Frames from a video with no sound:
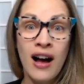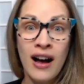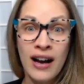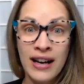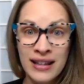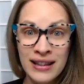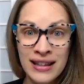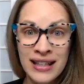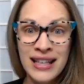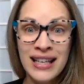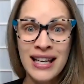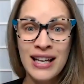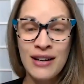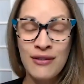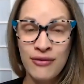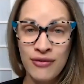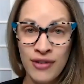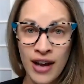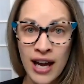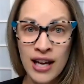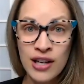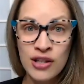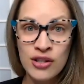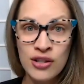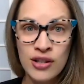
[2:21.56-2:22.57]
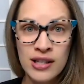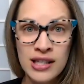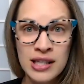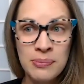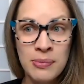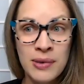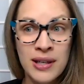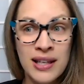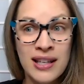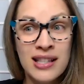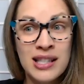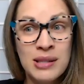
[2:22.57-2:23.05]
highly infectious
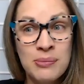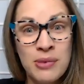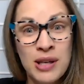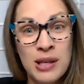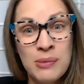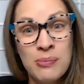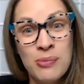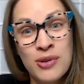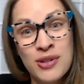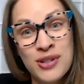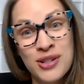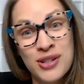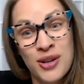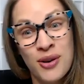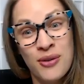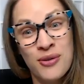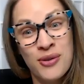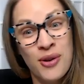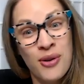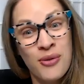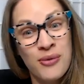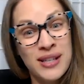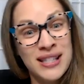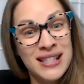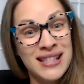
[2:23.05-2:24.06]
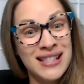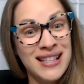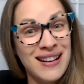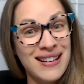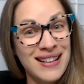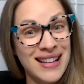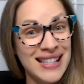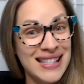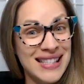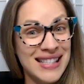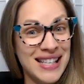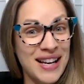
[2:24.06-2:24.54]
because people don't always tell
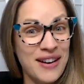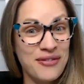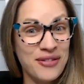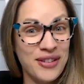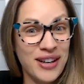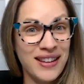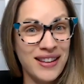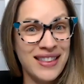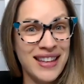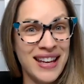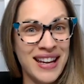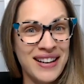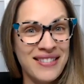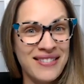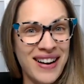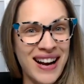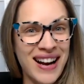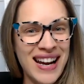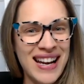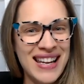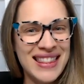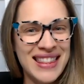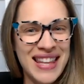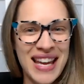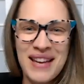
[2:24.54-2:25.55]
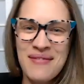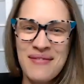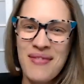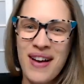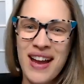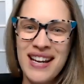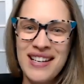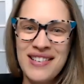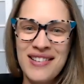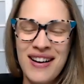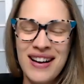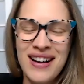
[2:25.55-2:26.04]
us everything, right? They
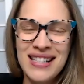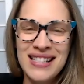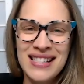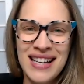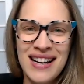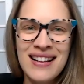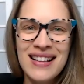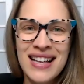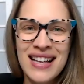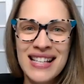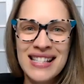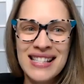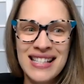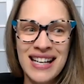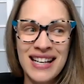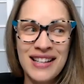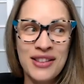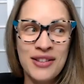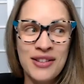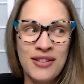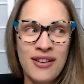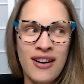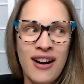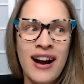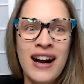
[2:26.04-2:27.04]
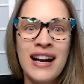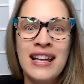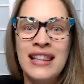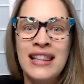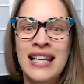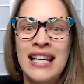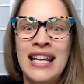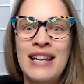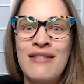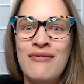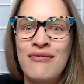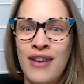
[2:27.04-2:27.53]
might not tell us that they're
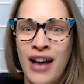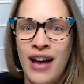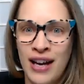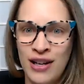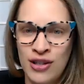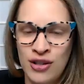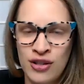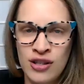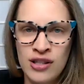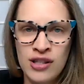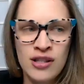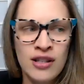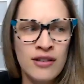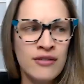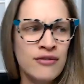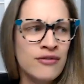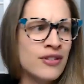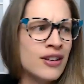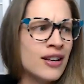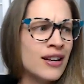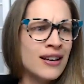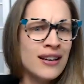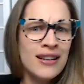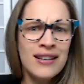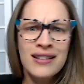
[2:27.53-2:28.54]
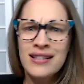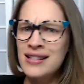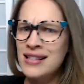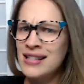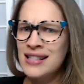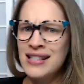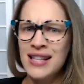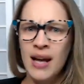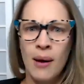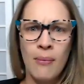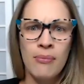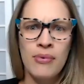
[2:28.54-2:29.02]
highly infectious of
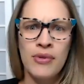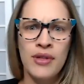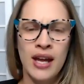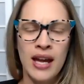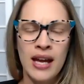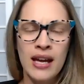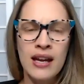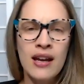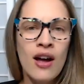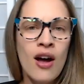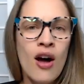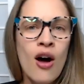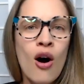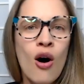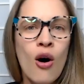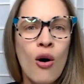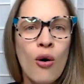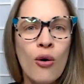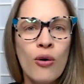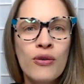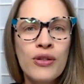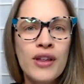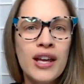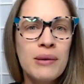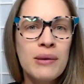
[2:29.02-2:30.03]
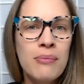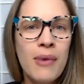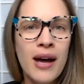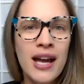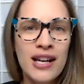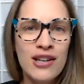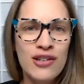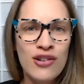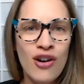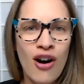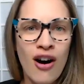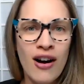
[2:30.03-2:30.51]
something, or they
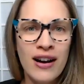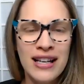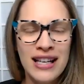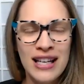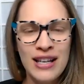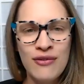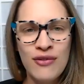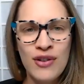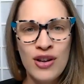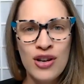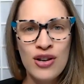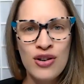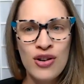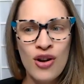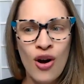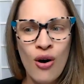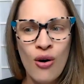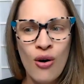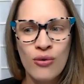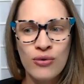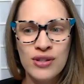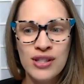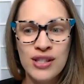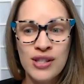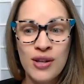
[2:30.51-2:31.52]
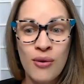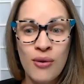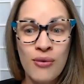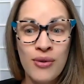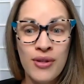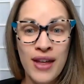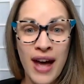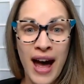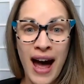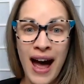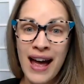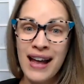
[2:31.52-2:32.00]
might not even know.
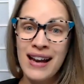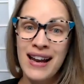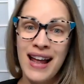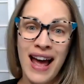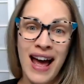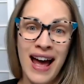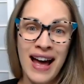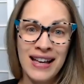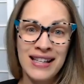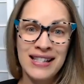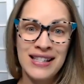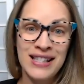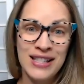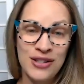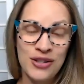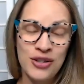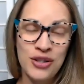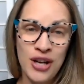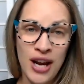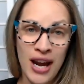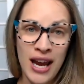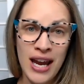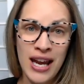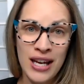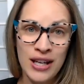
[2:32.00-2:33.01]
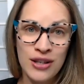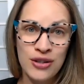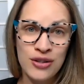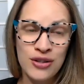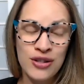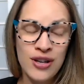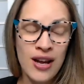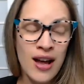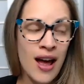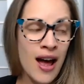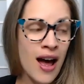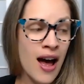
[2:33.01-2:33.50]
So that hasn't
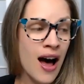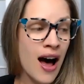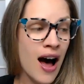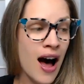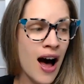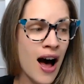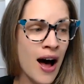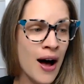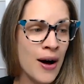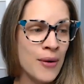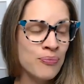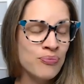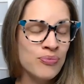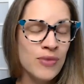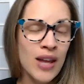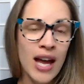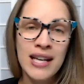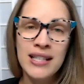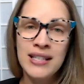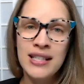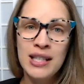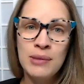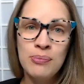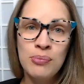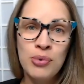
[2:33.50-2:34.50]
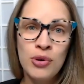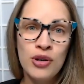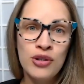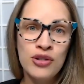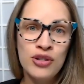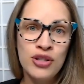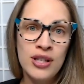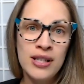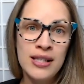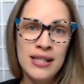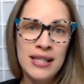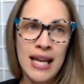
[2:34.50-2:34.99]
changed. Um, I did
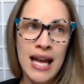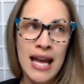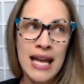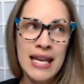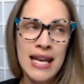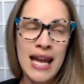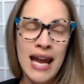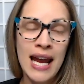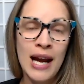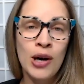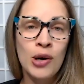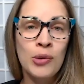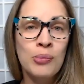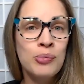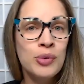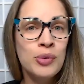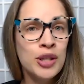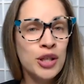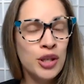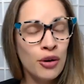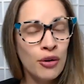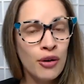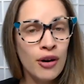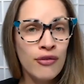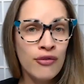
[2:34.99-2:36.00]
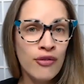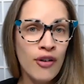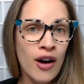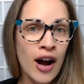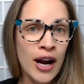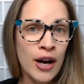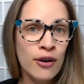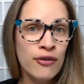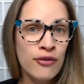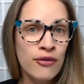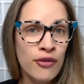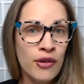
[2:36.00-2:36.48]
purchase an air
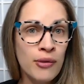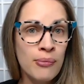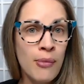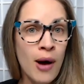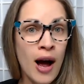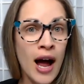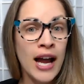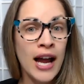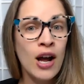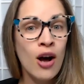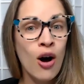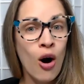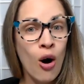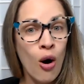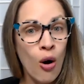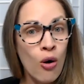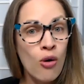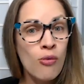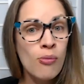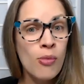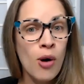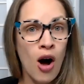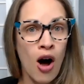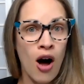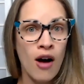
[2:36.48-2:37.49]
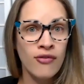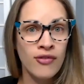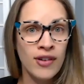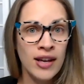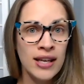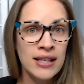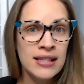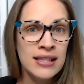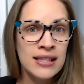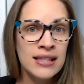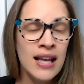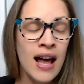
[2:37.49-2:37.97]
purifier for my home
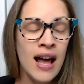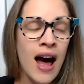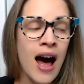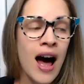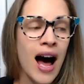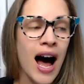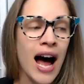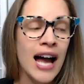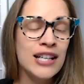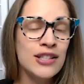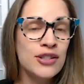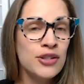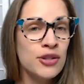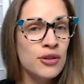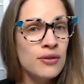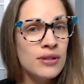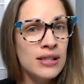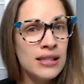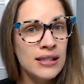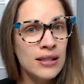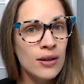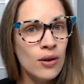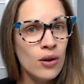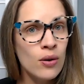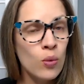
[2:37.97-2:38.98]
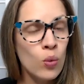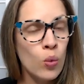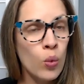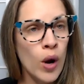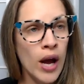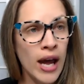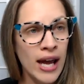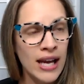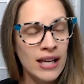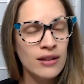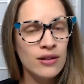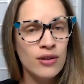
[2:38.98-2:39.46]
office. I do still
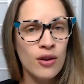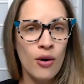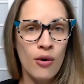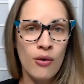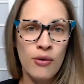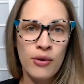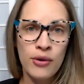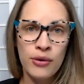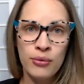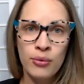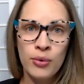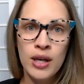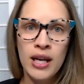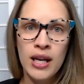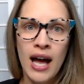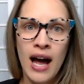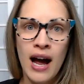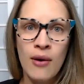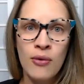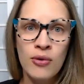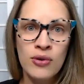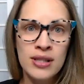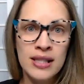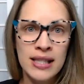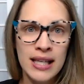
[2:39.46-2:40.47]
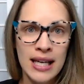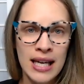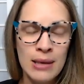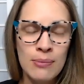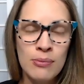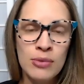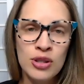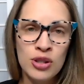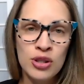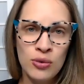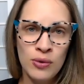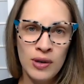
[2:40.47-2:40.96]
wait though three hours
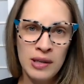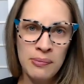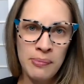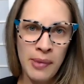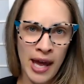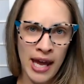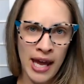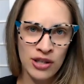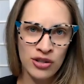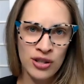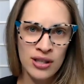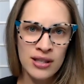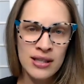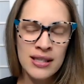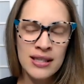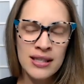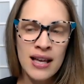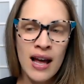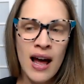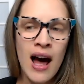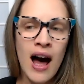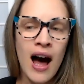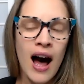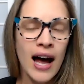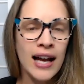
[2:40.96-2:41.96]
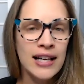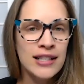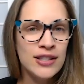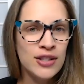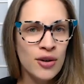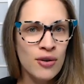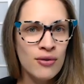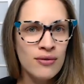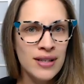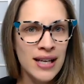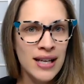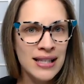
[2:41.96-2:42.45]
in between patients. I
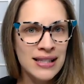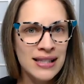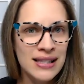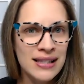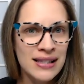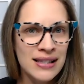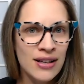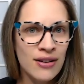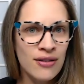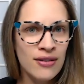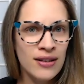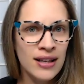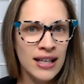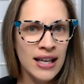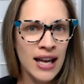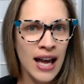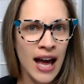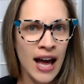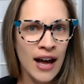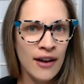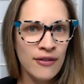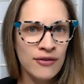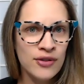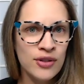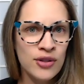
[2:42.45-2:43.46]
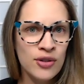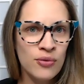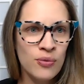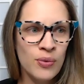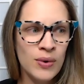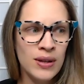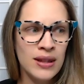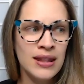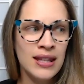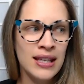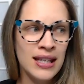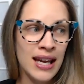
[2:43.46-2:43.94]
don't necessarily have to
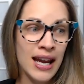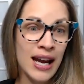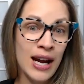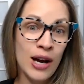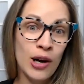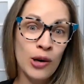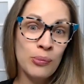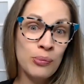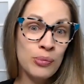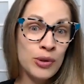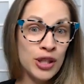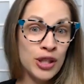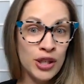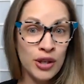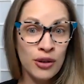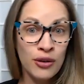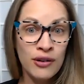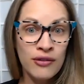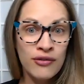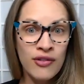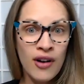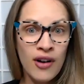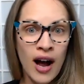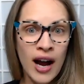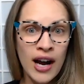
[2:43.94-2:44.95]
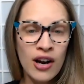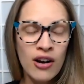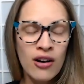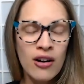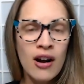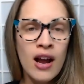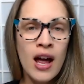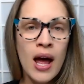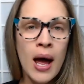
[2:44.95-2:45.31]
with the air purifier,